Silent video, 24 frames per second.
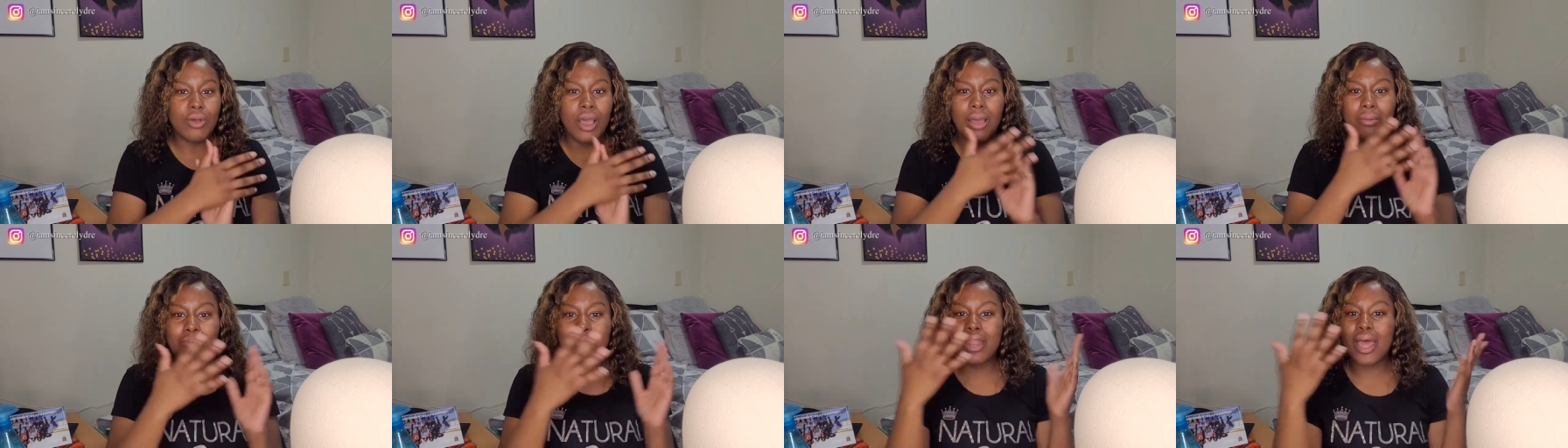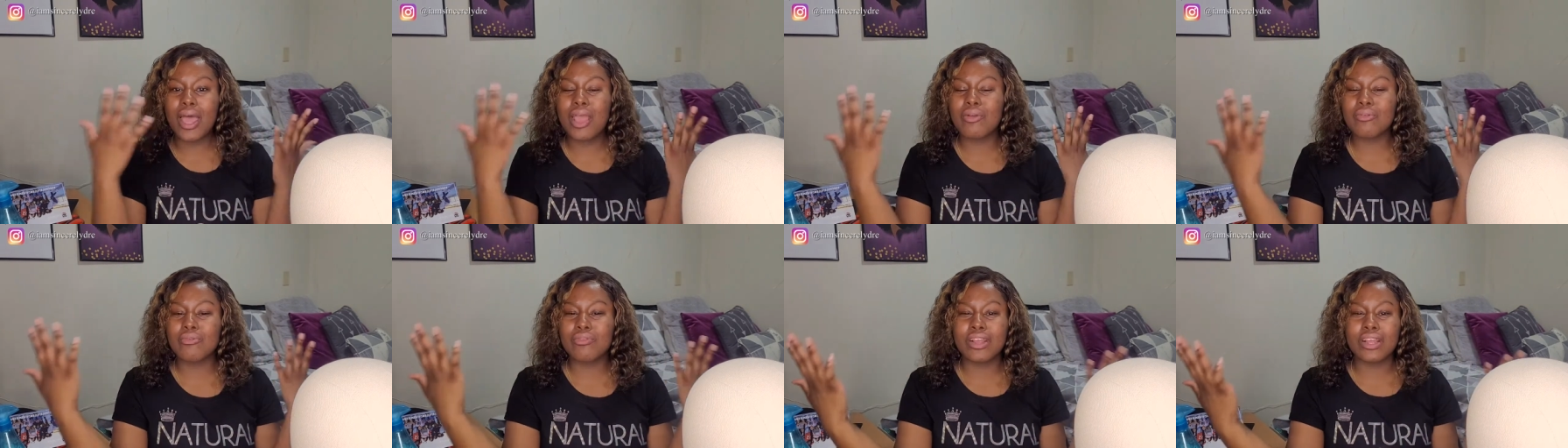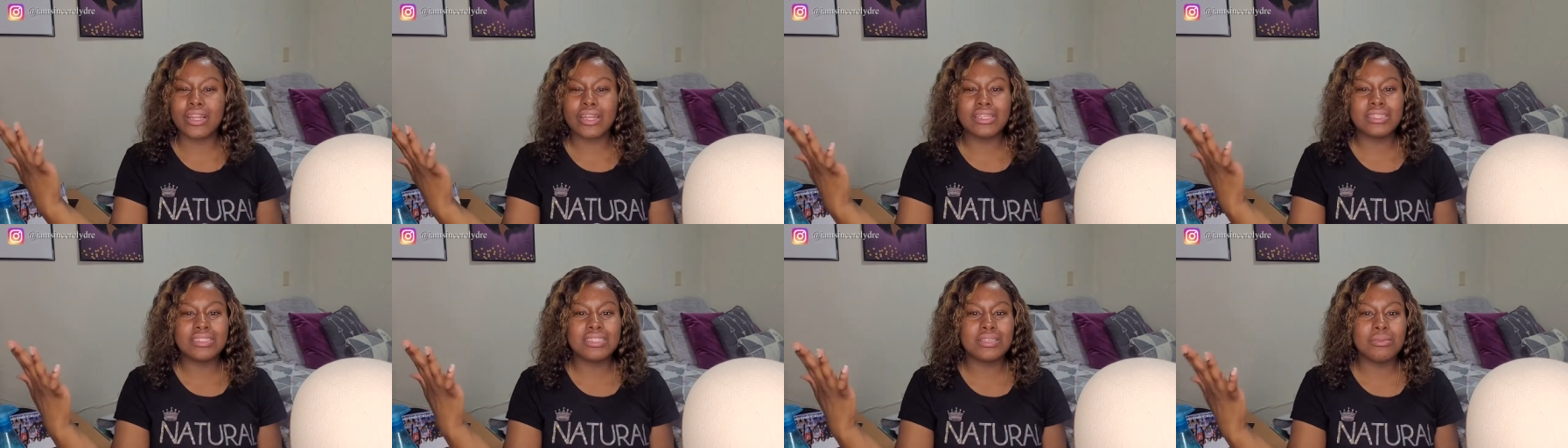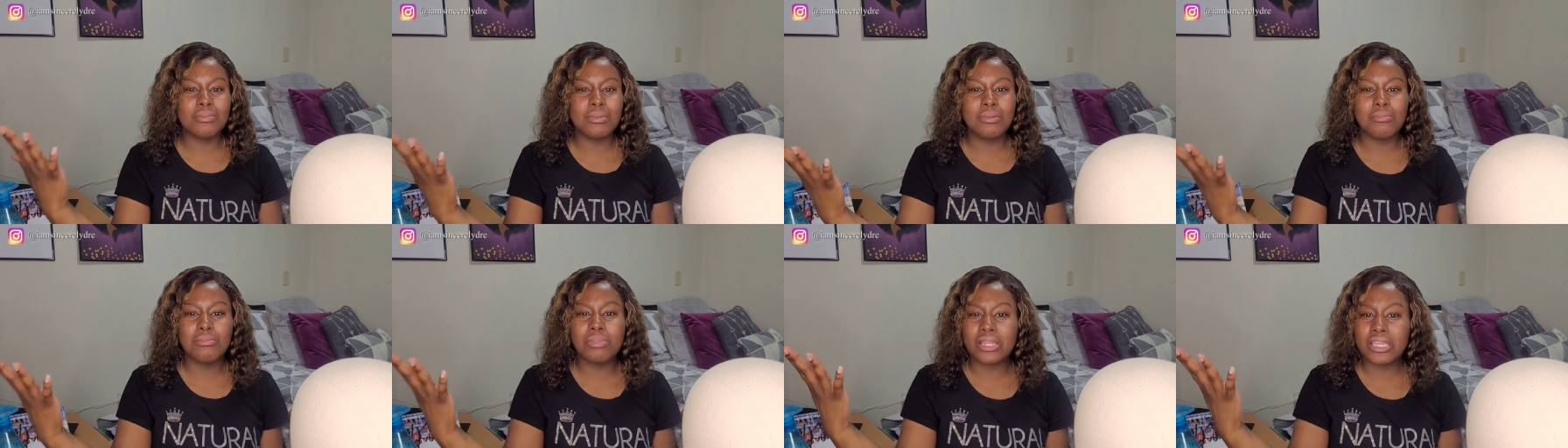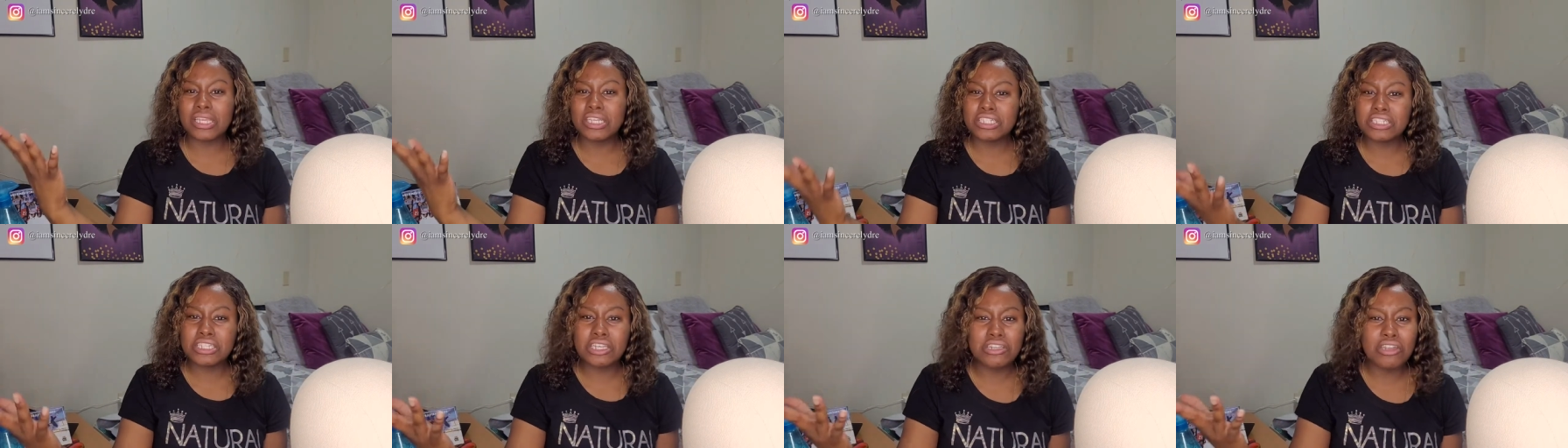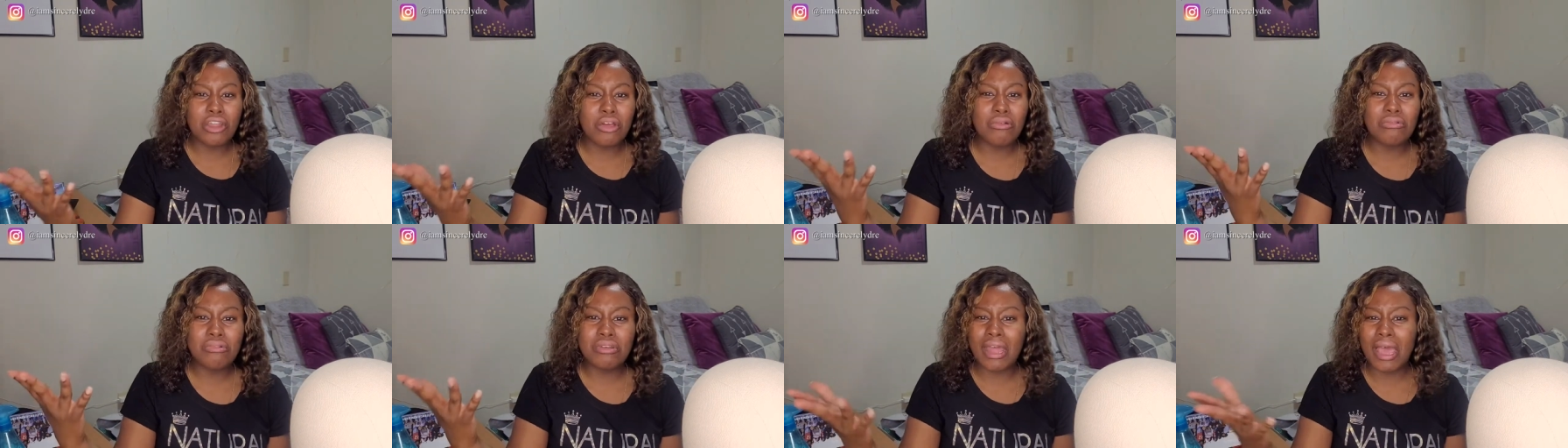I'm not ready to be bleaching
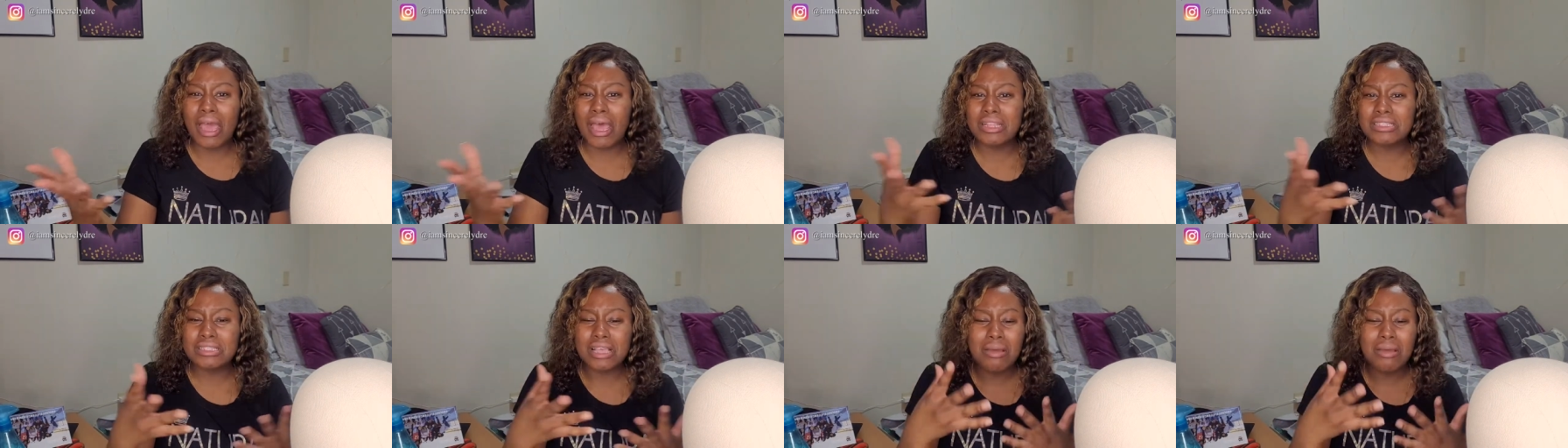no knots.